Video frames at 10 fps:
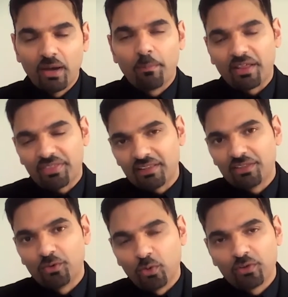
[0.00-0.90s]
But I think
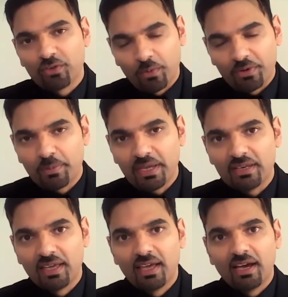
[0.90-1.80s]
the rule's always
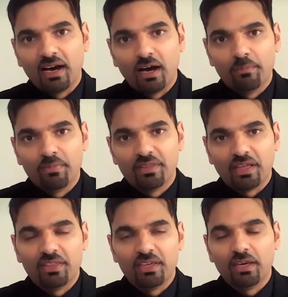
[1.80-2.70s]
been
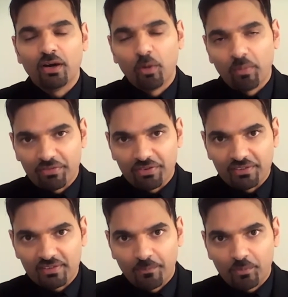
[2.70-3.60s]
that the Home
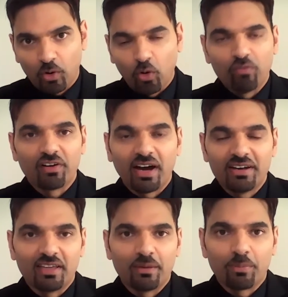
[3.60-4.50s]
Office override
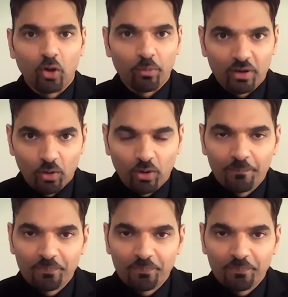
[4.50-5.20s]
any employment law